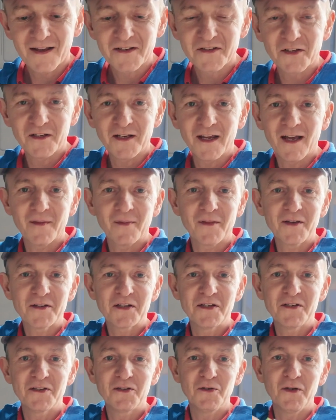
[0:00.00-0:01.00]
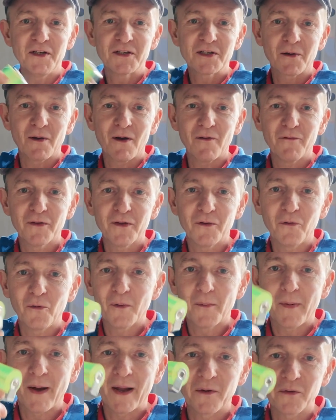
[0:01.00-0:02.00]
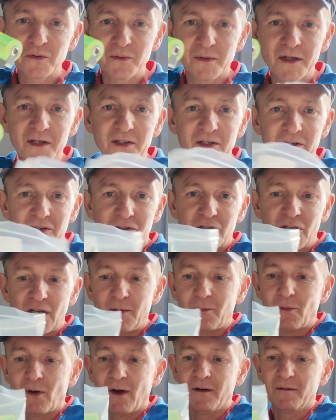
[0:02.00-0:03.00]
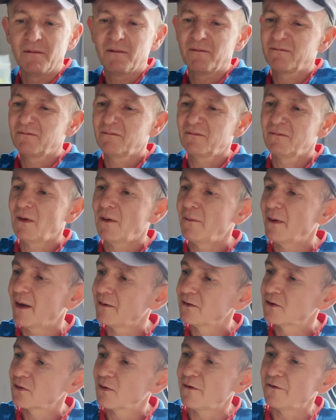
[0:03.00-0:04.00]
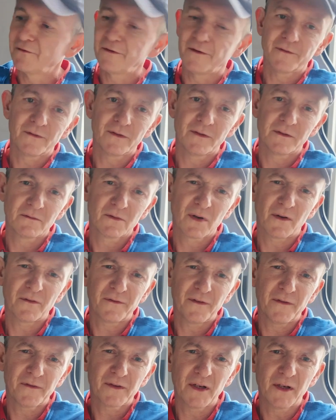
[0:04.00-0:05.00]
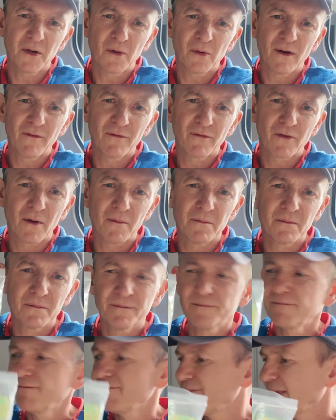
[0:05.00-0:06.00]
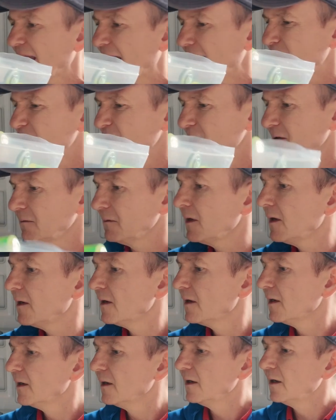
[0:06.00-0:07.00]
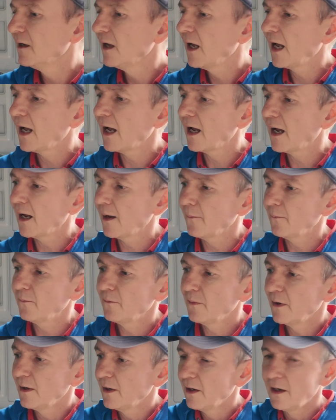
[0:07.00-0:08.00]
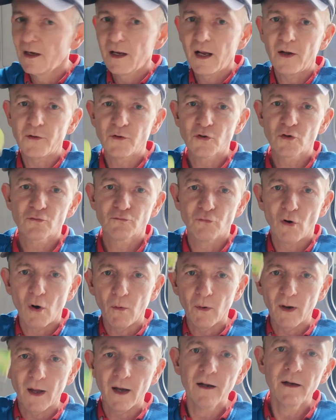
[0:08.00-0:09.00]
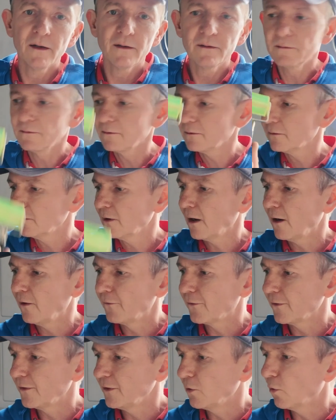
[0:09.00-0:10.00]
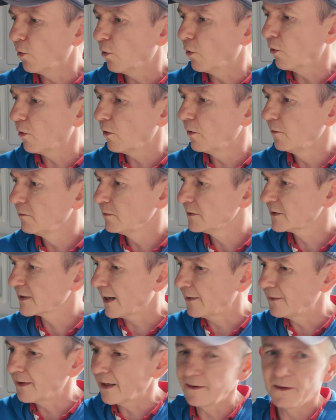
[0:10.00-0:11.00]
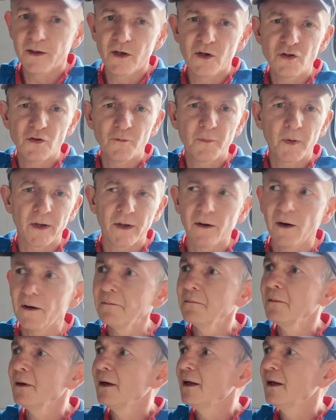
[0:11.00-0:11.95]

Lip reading: So yeah, this is, you need to go over all the panels of this. Cheap one, about 12-15 quid from Amazon. And just roller over your sound deadening as you put it on.